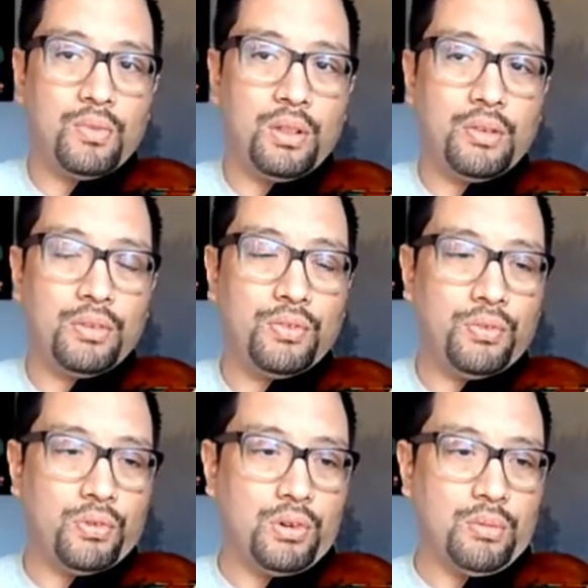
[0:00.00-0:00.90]
levels
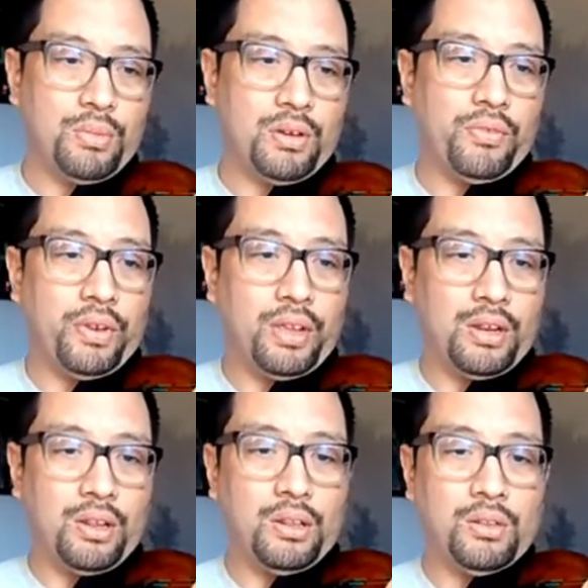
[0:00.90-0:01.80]
4 and above, we can
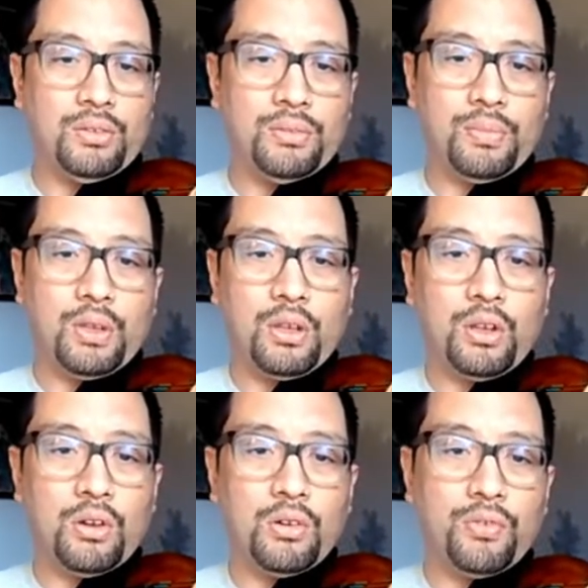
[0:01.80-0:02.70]
do some
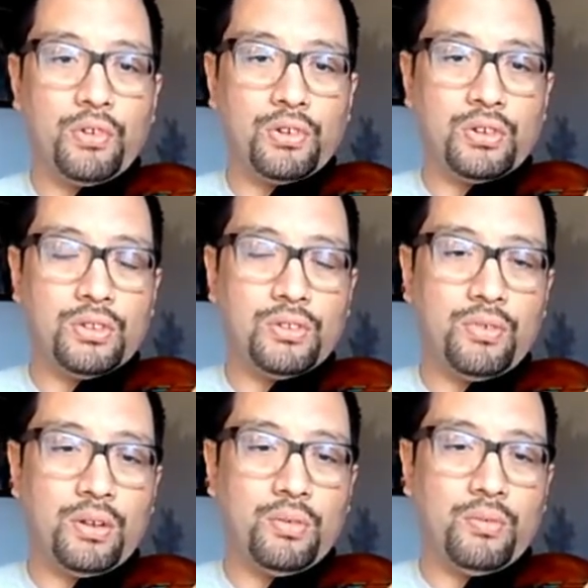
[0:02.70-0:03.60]
go versions
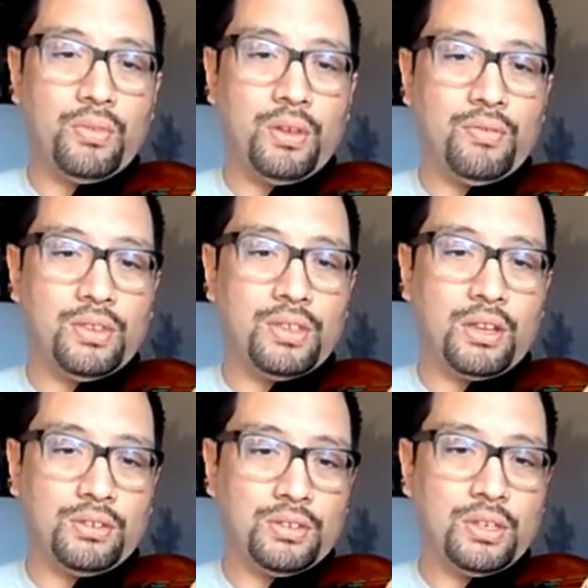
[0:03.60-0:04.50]
of these
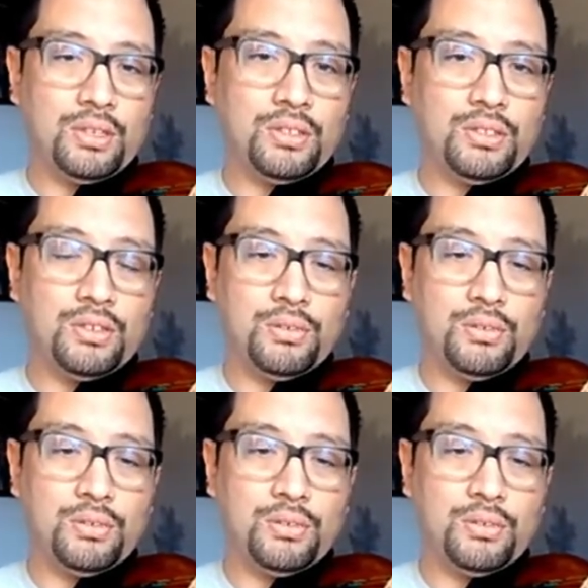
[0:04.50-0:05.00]
exercises too.